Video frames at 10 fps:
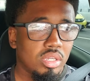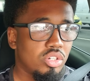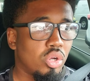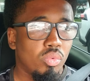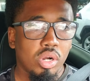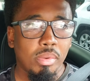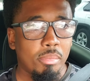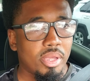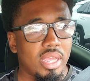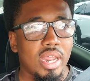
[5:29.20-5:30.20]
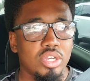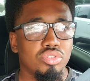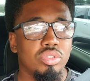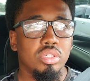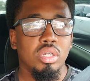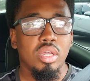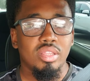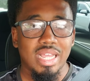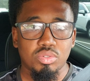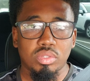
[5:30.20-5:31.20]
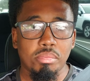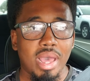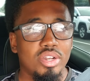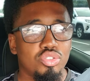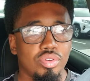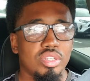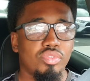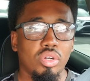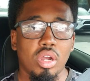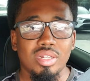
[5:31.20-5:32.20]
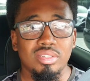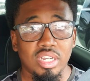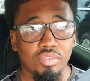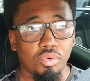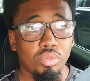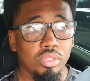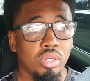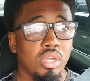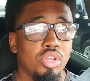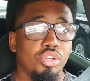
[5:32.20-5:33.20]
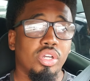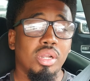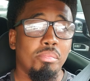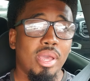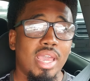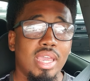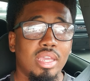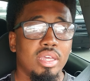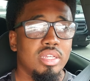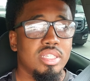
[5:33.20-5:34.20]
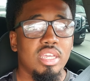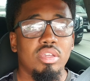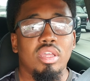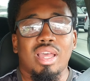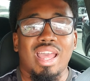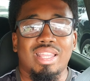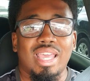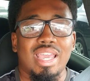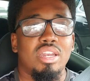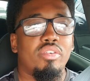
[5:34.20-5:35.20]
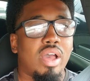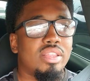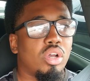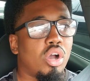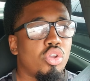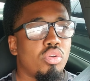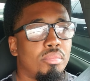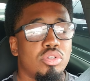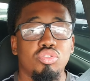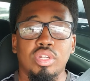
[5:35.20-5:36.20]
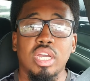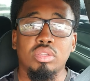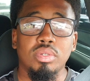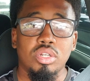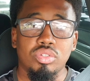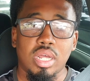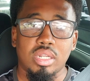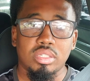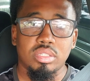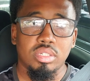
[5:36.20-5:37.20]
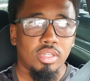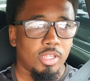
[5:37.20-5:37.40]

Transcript: Don't worry about paying extra. That's what the balance transfer card is there for. You're gonna pay. Say at the end of after all your bills, you only got three hundred dollars.